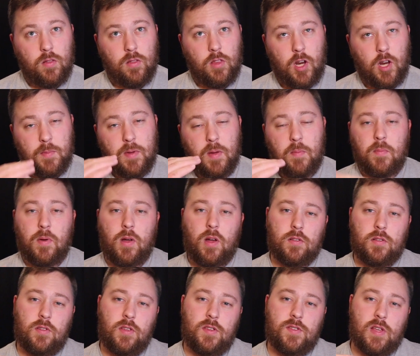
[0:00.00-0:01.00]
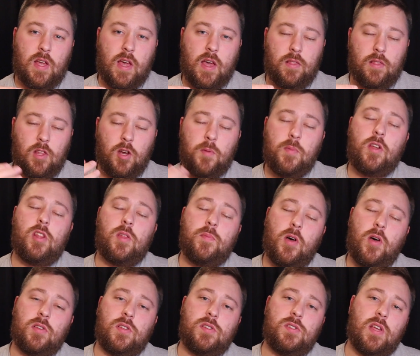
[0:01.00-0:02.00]
little bit malty side, a little bit on the
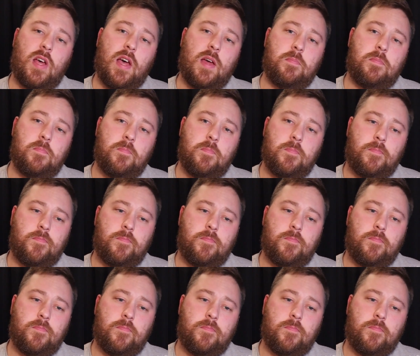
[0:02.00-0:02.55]
malty side,